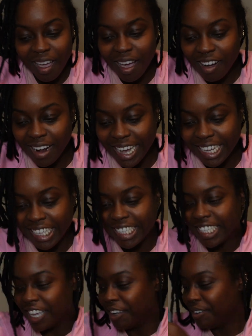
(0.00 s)
All right,
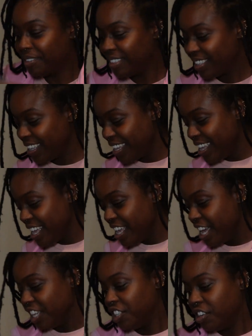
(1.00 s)
so.
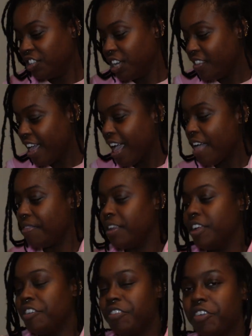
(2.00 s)
Showed y'all that, and then
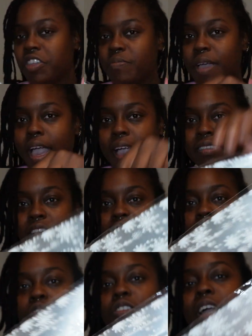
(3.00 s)
here's the goodie bags. I
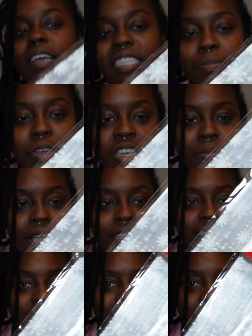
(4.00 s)
showed you guys some goodie
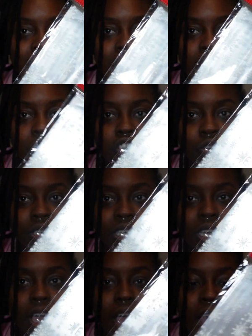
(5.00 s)
bags inside Dollar Tree,